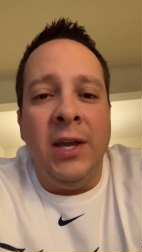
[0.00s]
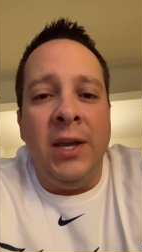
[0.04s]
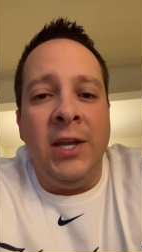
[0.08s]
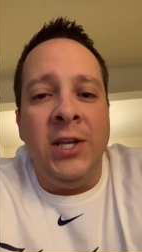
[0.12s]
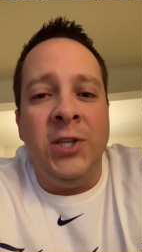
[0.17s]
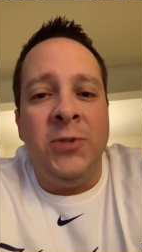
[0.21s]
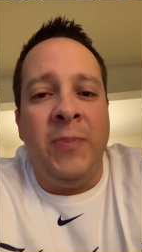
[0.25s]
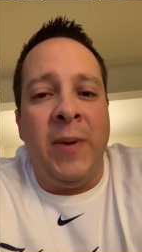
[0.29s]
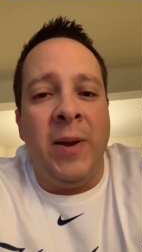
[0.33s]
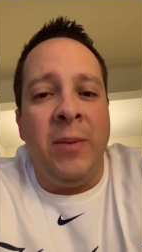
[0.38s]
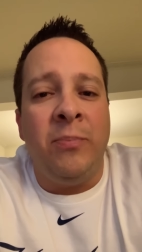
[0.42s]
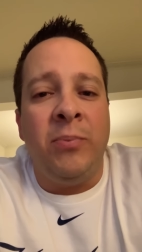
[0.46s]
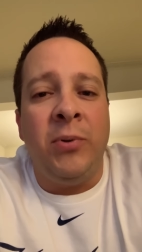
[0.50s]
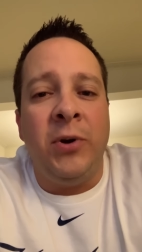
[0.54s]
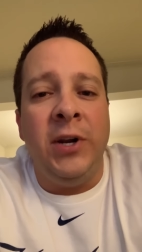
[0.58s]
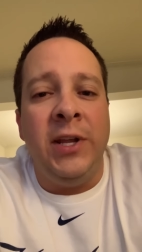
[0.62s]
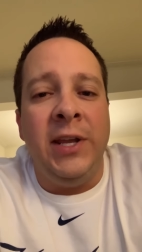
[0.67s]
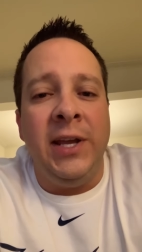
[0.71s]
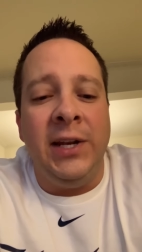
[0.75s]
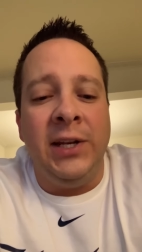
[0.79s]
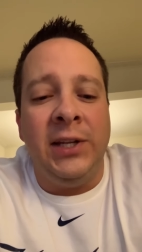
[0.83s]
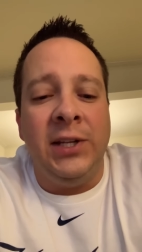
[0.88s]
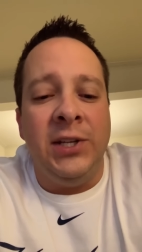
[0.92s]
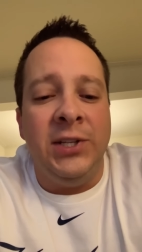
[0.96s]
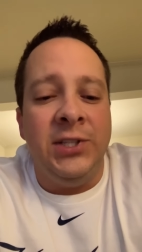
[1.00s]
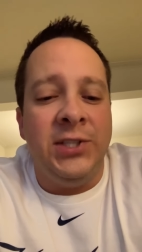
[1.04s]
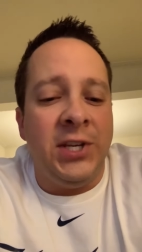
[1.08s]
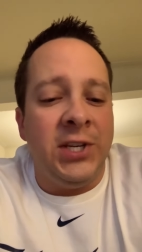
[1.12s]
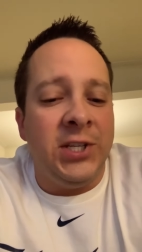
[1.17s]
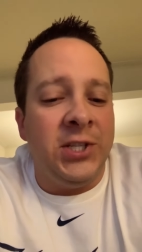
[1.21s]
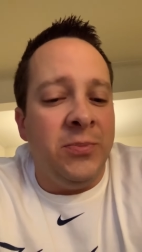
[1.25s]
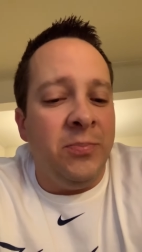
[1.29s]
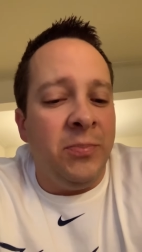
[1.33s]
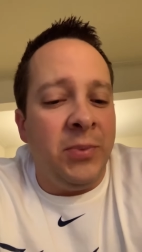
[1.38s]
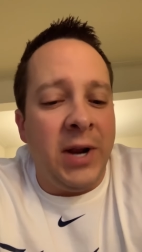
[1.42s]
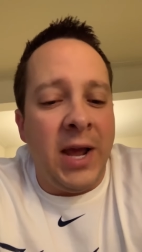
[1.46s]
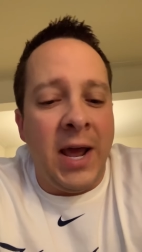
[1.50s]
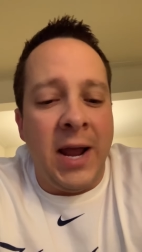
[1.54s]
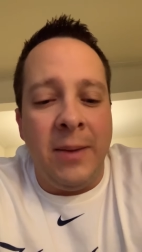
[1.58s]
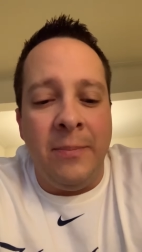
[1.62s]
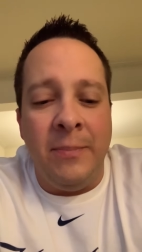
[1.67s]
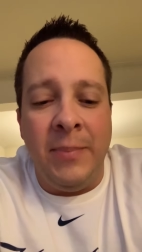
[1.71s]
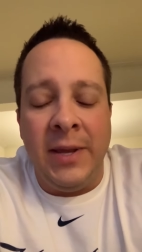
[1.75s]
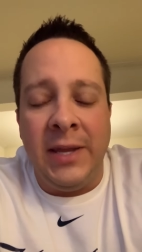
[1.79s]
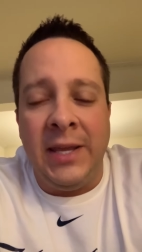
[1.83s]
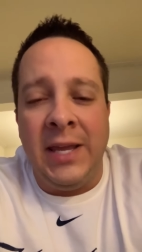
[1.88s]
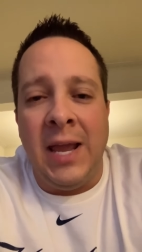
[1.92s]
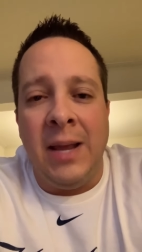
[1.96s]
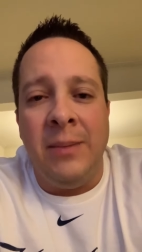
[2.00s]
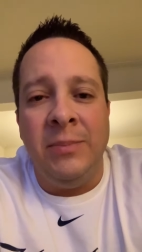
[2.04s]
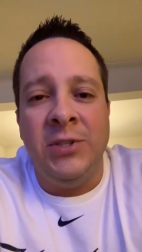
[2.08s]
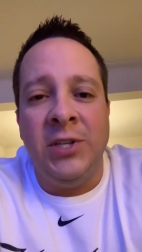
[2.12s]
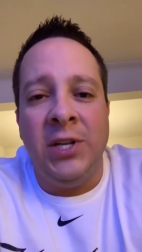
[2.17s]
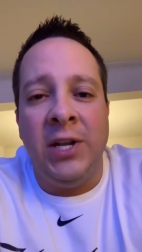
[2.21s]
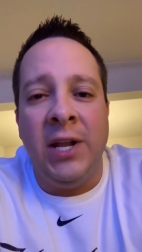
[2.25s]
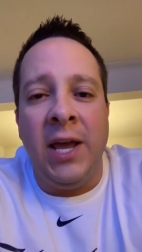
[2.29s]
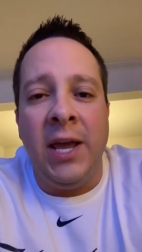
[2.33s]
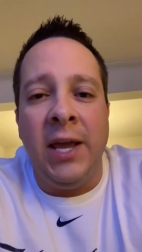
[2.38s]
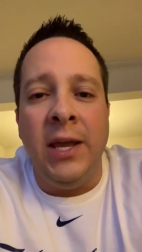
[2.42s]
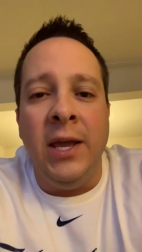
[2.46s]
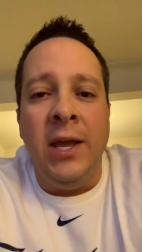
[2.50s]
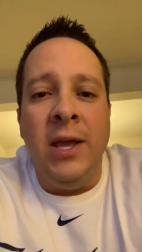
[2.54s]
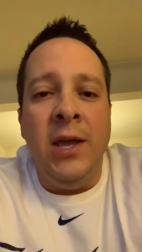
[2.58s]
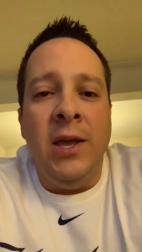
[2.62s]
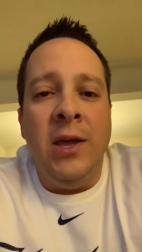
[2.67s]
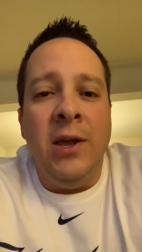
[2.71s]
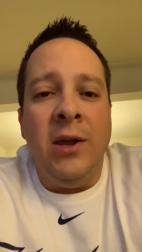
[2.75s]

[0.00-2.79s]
He's been pretty inconsistent, but had a big game today.